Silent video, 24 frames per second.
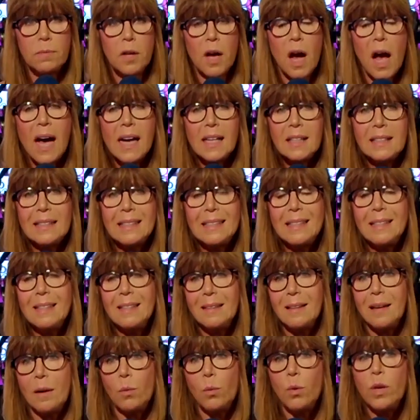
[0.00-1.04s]
The idea
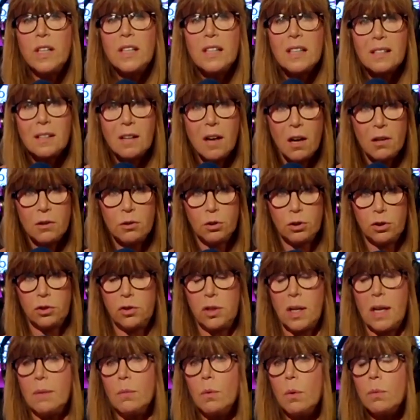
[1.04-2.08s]
that we didn't
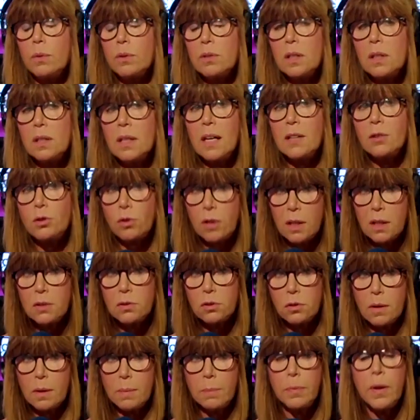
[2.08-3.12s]
understand what was in that
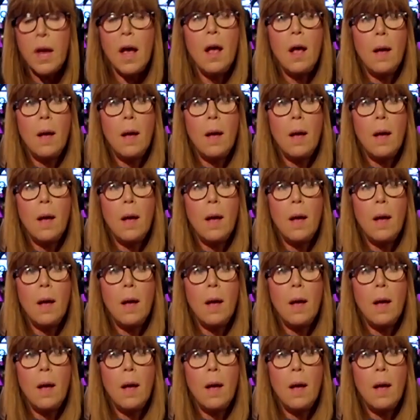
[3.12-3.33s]
transcript